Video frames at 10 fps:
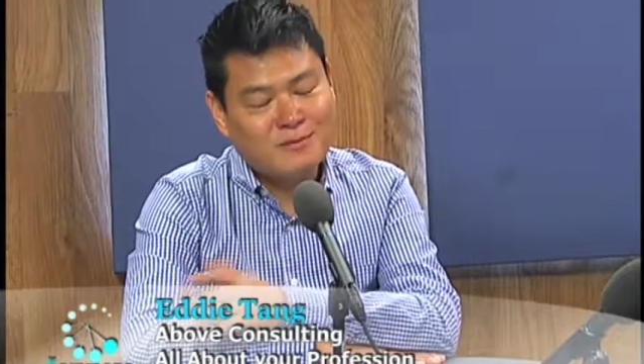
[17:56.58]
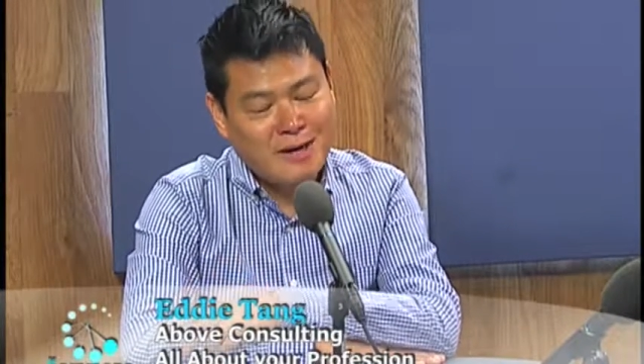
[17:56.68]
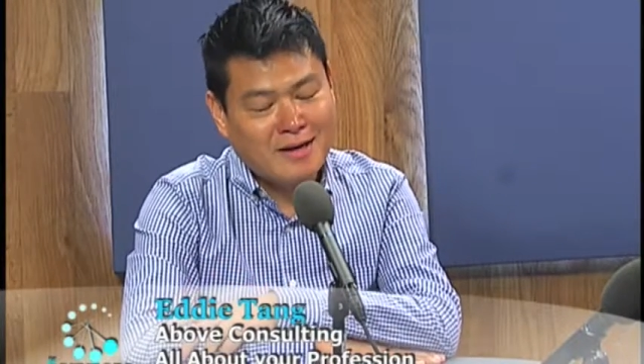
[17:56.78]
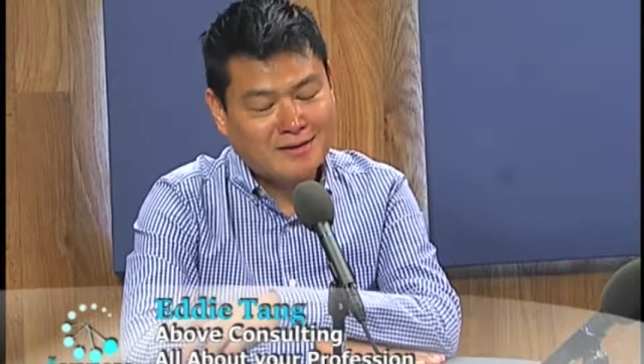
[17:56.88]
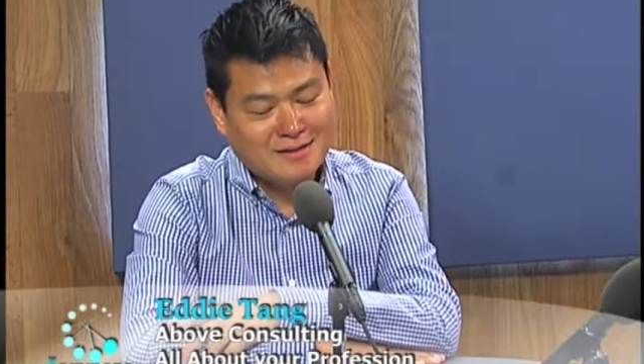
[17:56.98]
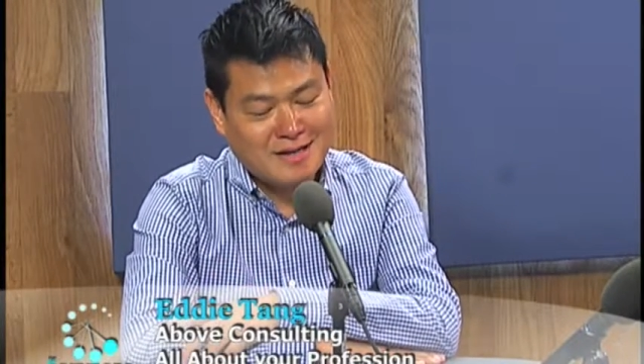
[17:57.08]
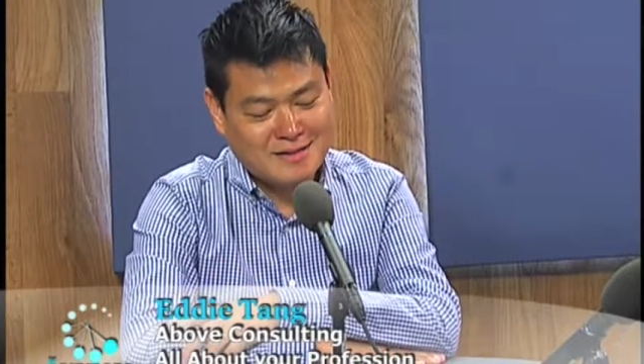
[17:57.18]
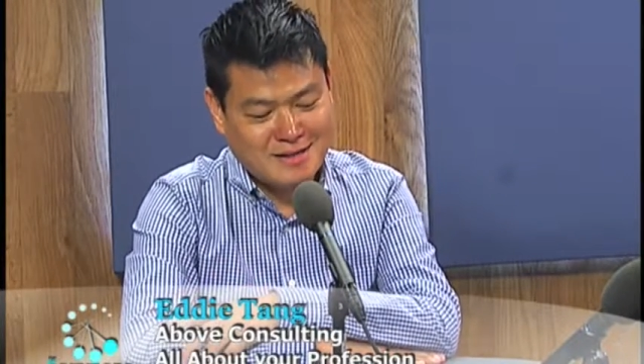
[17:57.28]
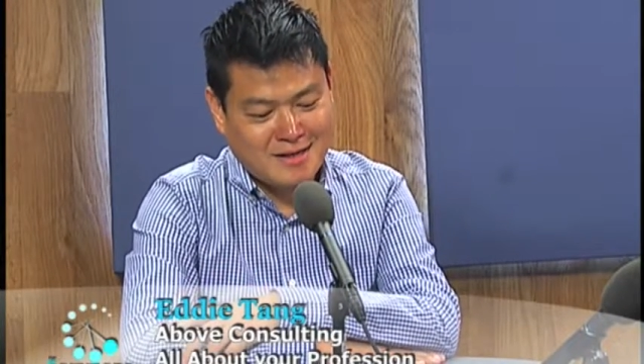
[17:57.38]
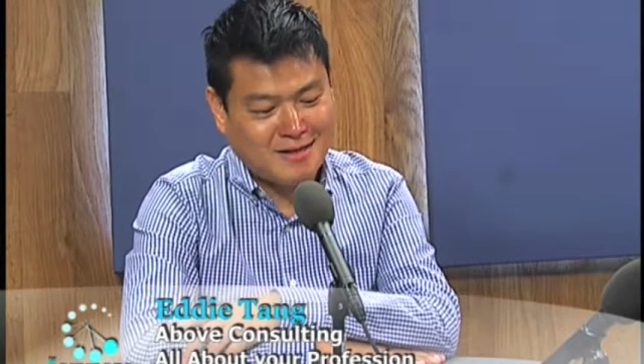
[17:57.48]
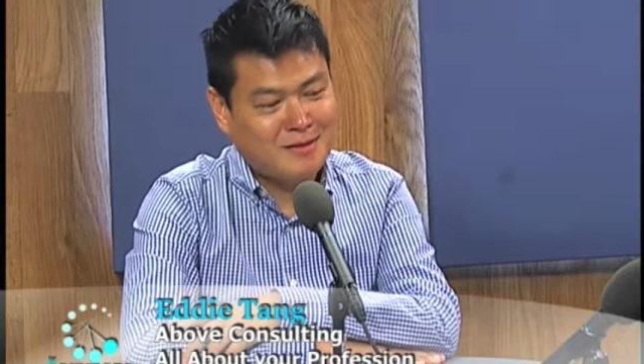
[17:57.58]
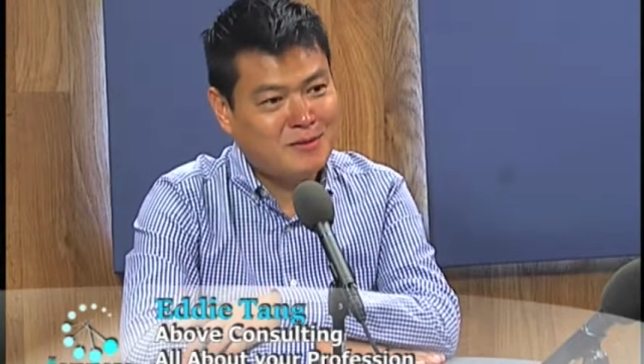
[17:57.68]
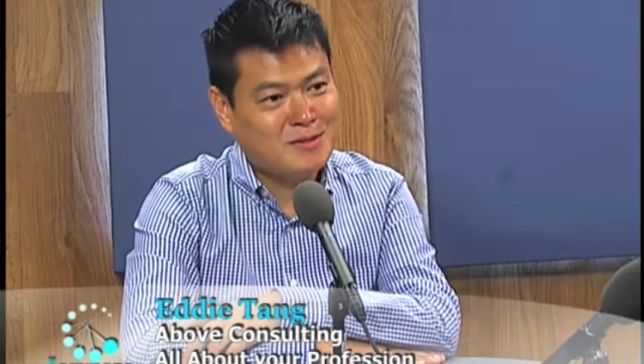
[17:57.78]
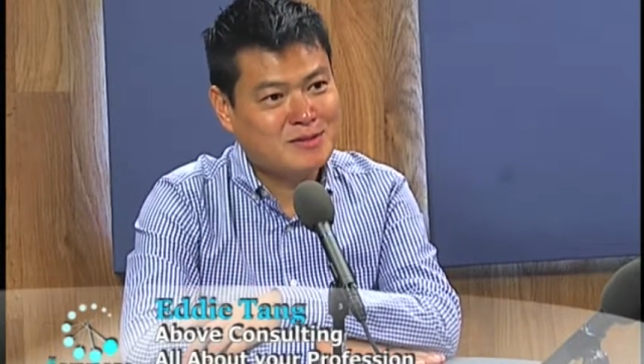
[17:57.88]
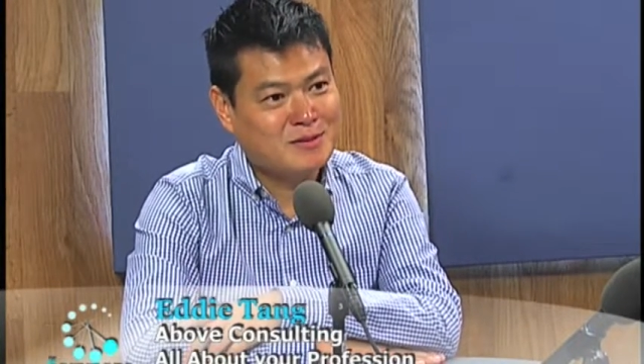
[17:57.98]
Right. Yes, they can
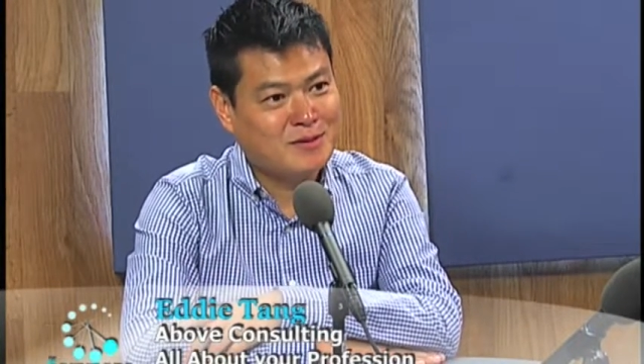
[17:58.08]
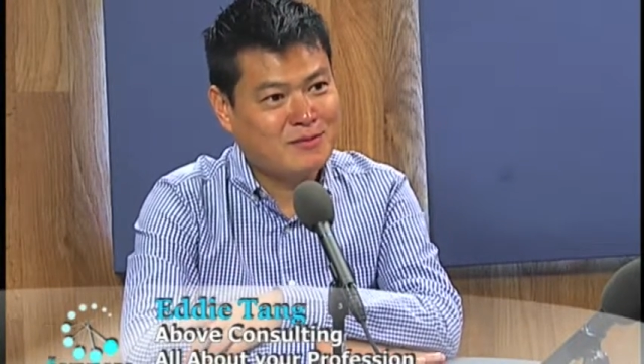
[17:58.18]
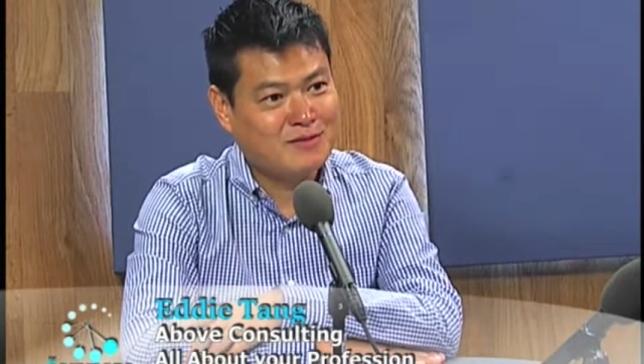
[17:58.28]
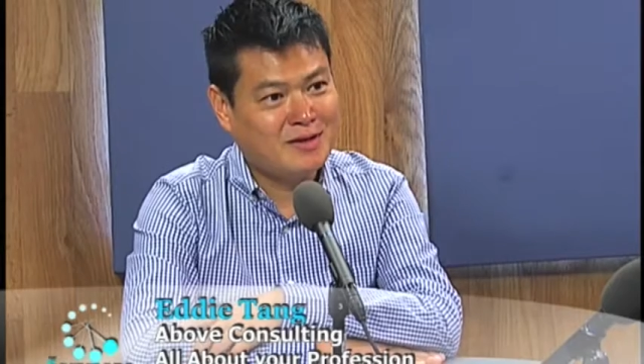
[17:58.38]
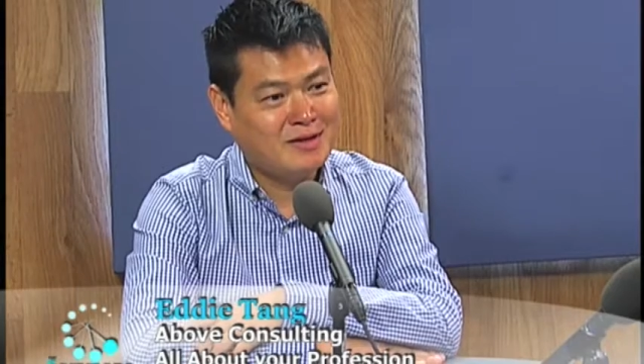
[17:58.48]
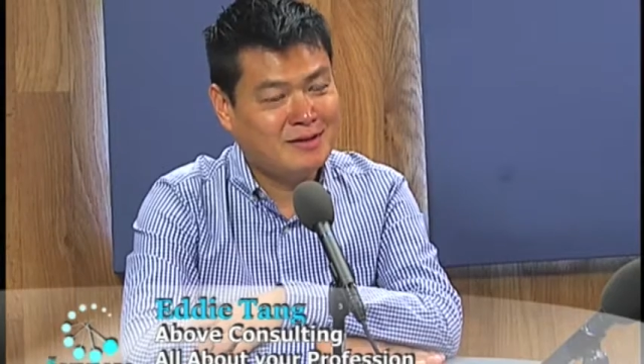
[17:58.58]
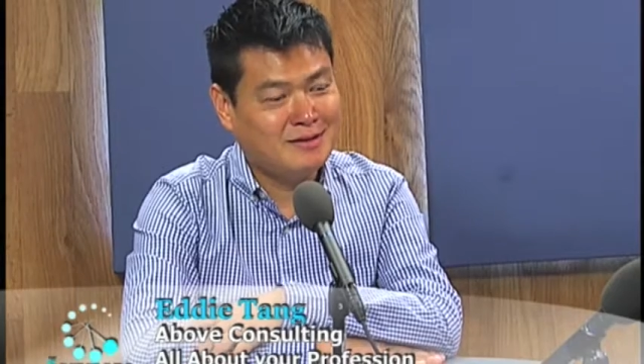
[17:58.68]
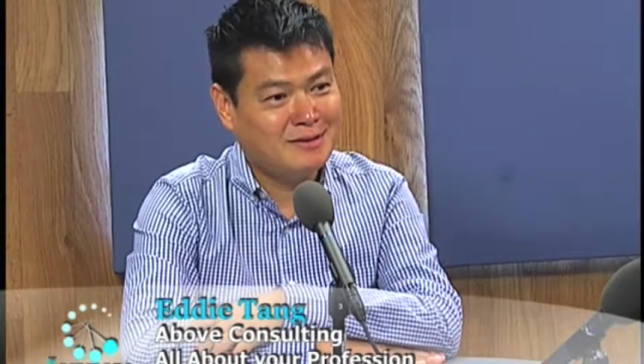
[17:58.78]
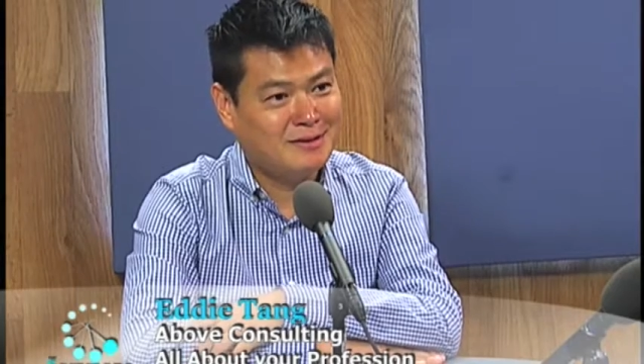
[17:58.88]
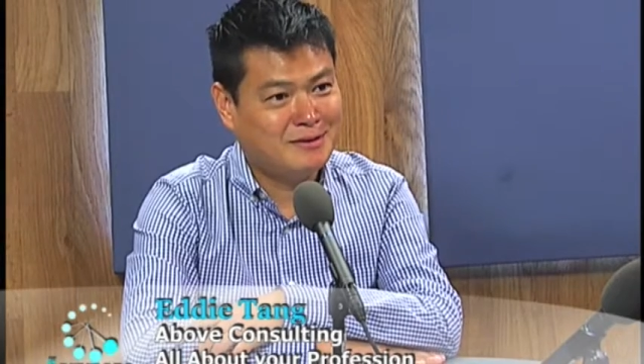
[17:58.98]
always go get funding.